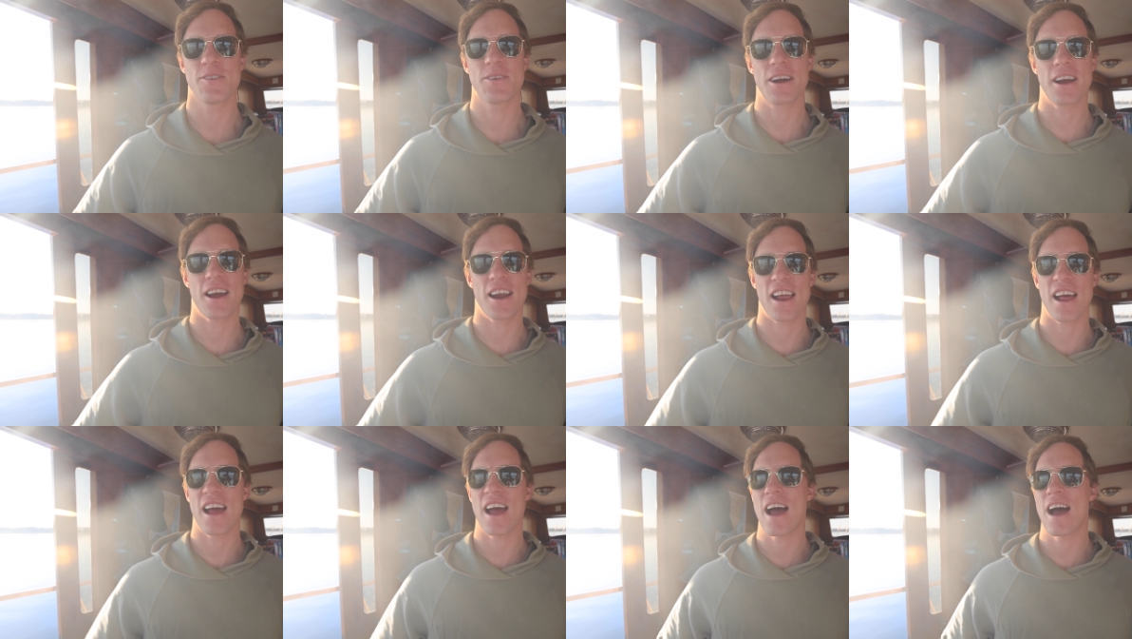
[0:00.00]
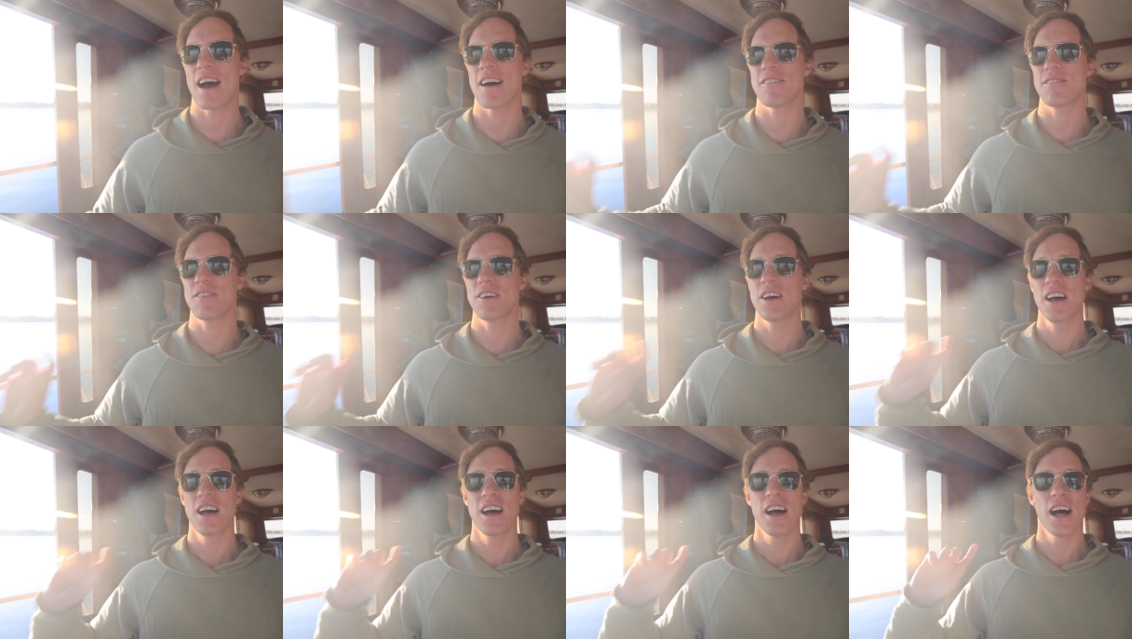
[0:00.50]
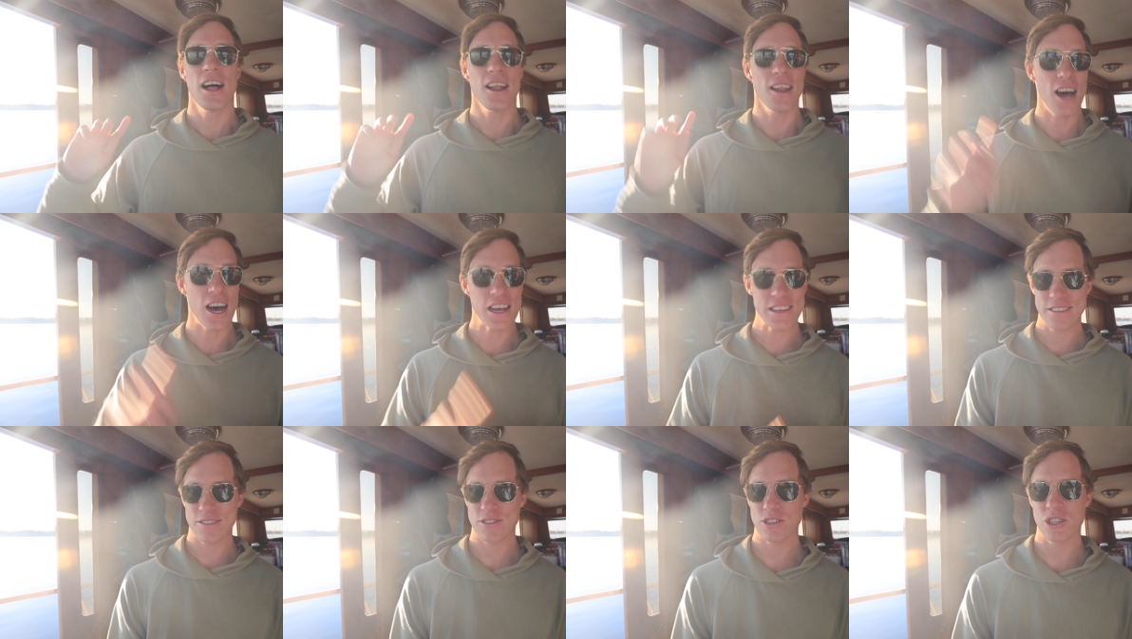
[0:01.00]
We're gonna have
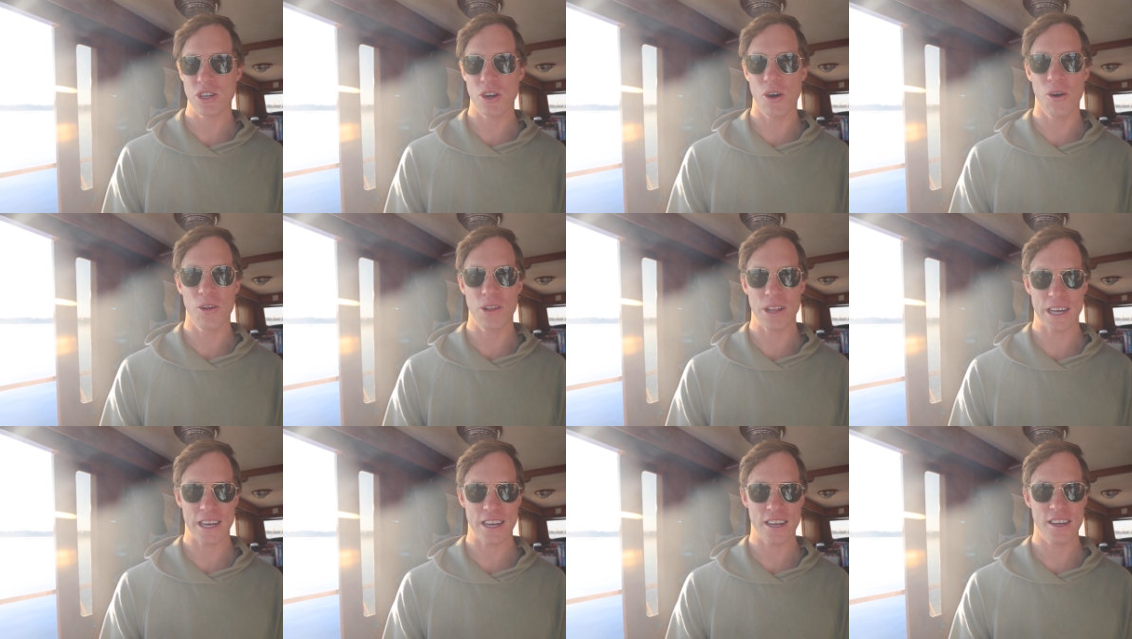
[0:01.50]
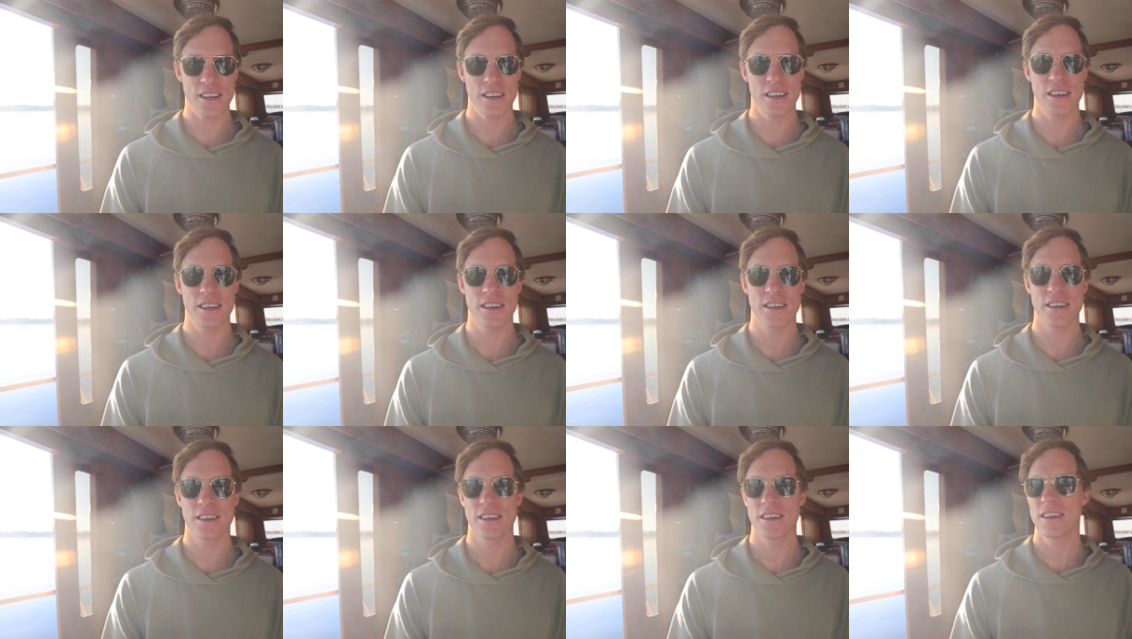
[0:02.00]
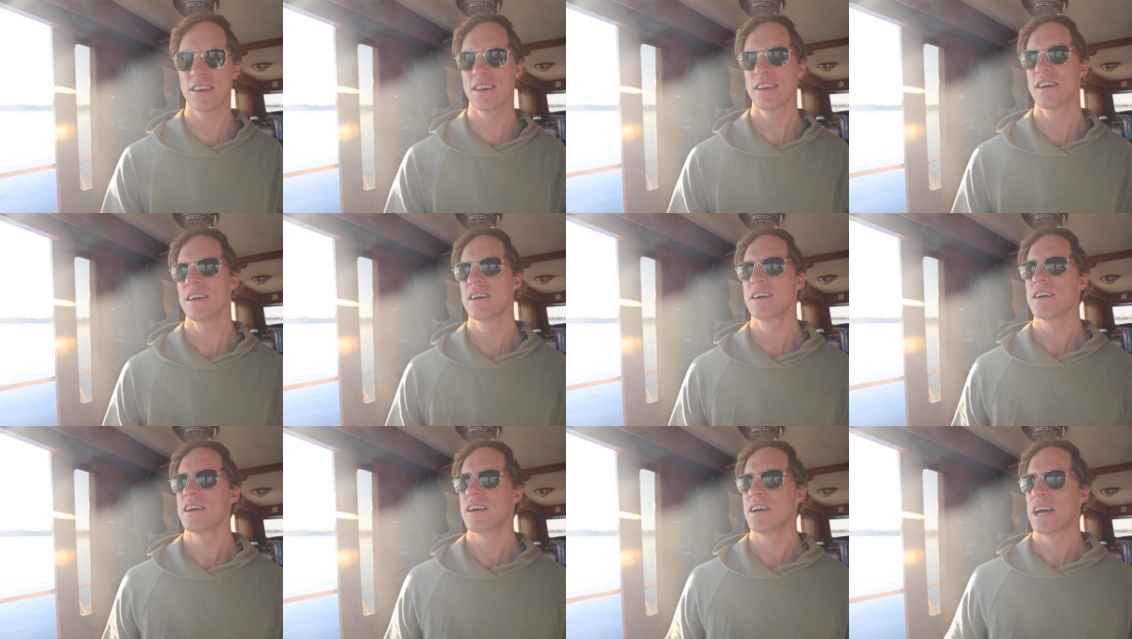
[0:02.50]
lots of shoaling.
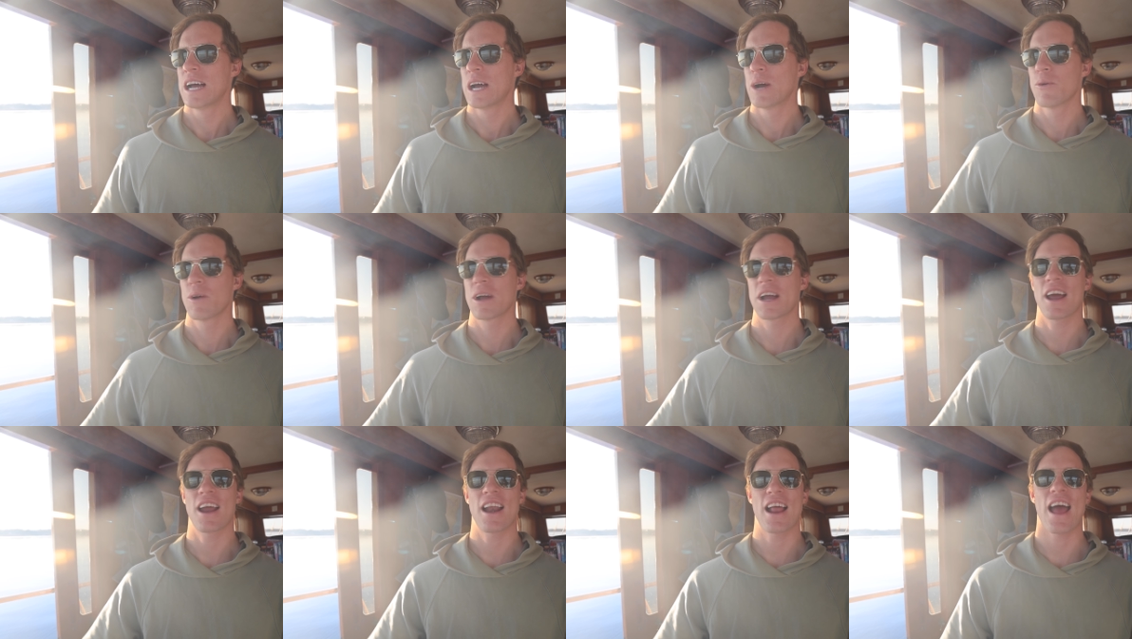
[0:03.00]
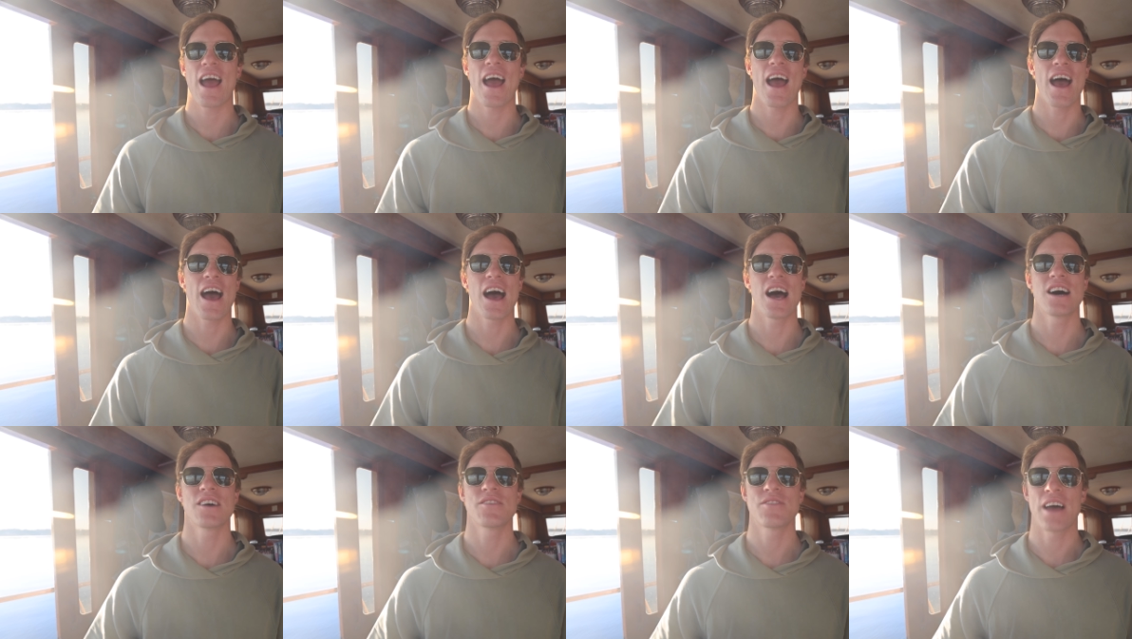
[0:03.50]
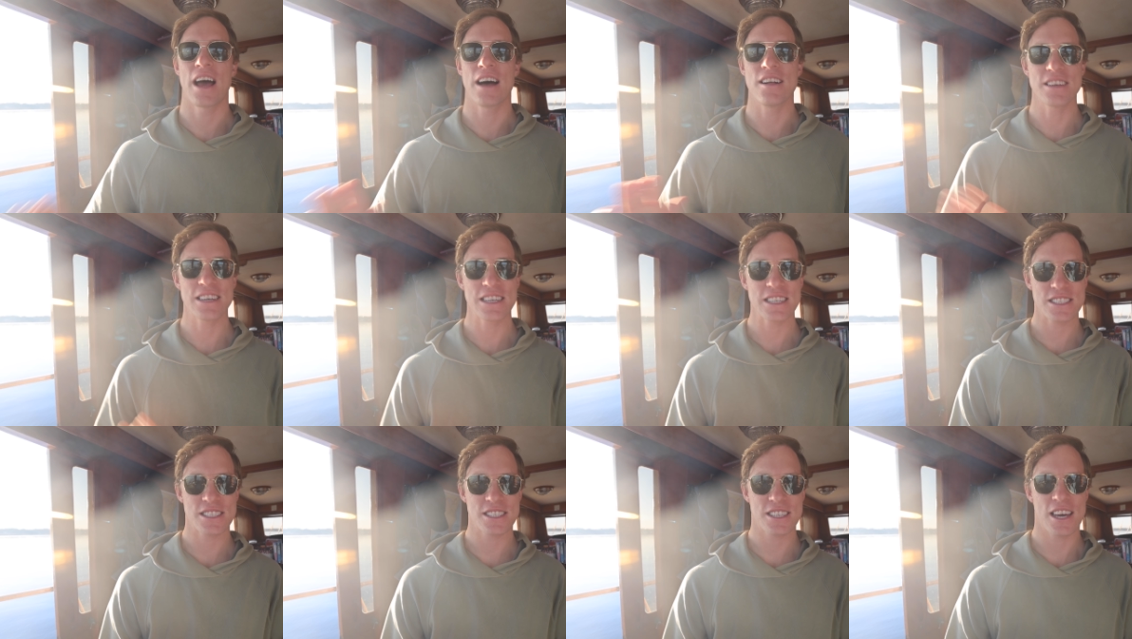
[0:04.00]
We're gonna have
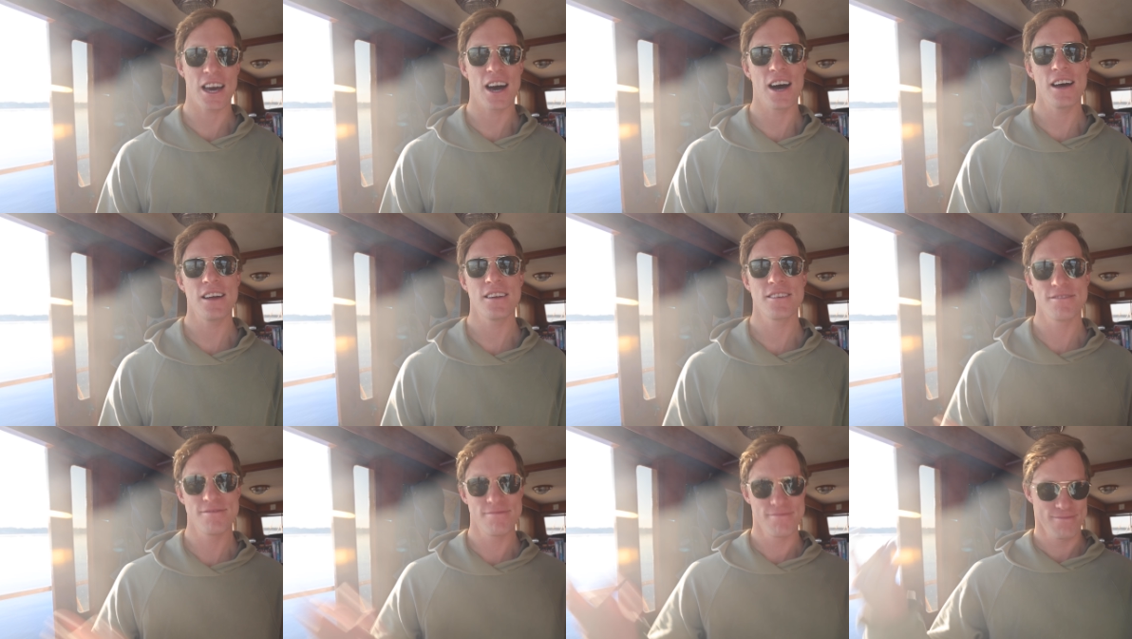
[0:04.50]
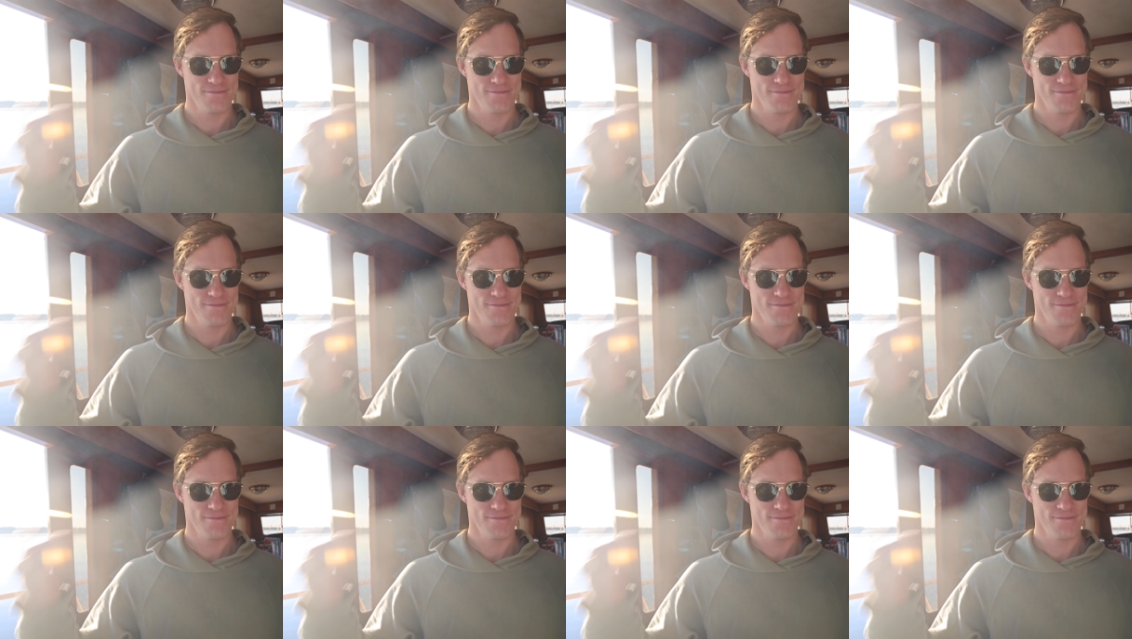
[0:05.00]
Elliott's Cut,